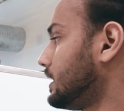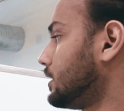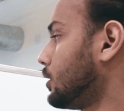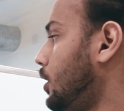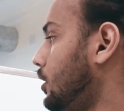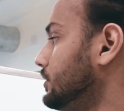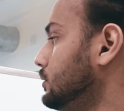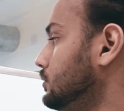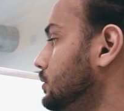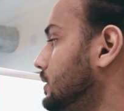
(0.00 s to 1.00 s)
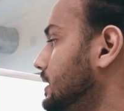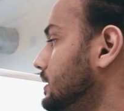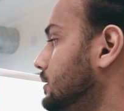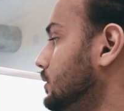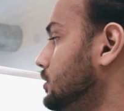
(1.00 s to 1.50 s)
they can call you. You
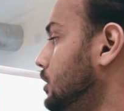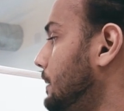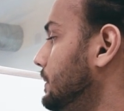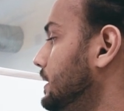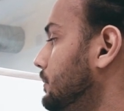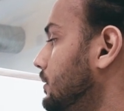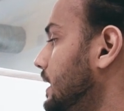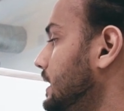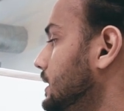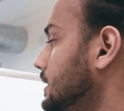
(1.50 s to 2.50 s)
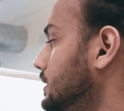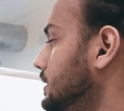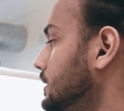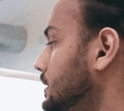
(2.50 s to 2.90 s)
can, you can drop a number right here.